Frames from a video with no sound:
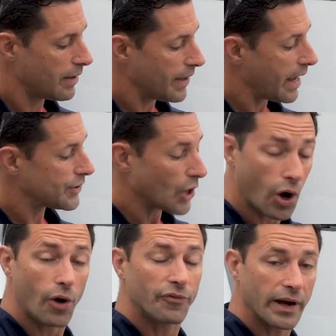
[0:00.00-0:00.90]
That is
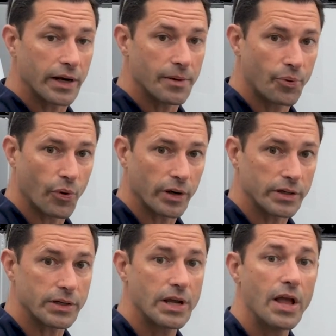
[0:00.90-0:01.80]
all very
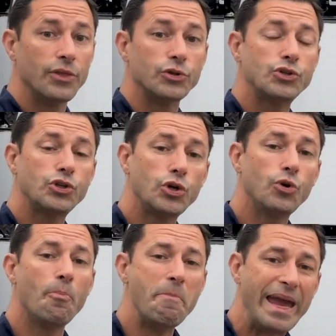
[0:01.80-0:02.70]
important. There's
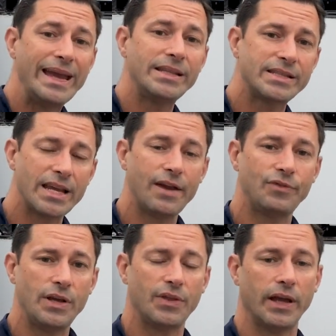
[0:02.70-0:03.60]
two main
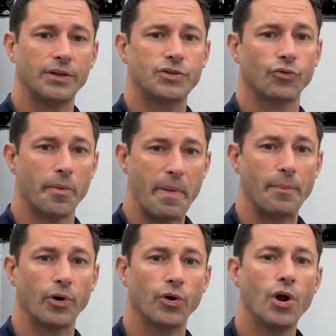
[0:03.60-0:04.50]
safety things to
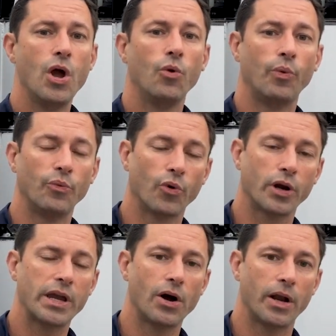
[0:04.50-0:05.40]
remember when
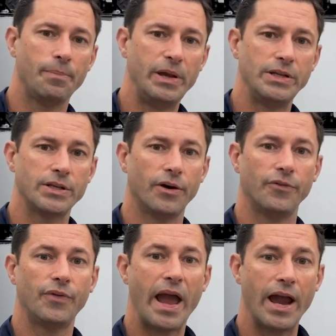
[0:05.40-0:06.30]
working on a piece
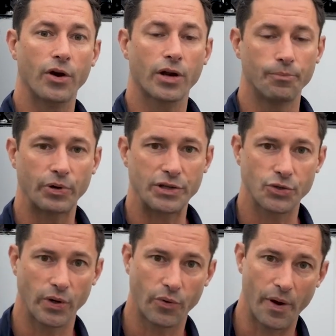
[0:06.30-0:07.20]
of air
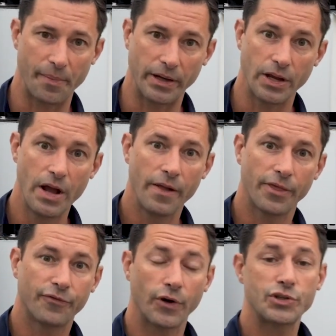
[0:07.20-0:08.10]
compressor equipment.
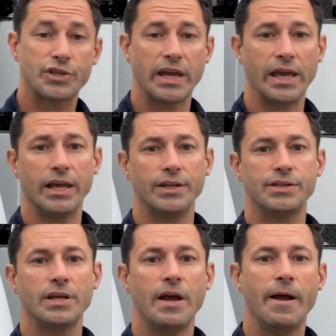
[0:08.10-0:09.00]
The first thing
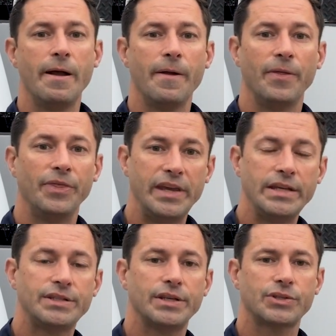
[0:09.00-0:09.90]
is
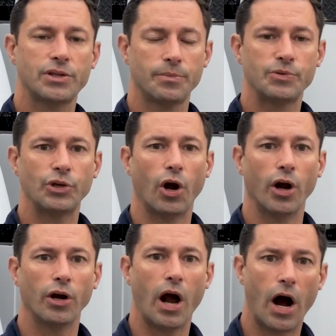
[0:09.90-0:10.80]
these systems
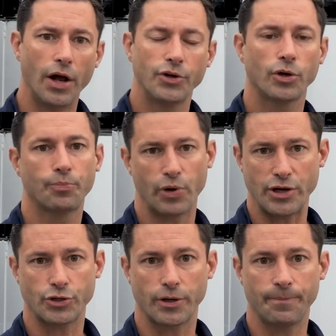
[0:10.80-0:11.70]
are under
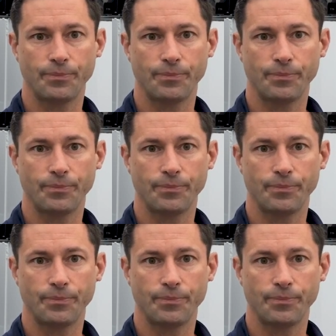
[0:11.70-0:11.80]
pressure.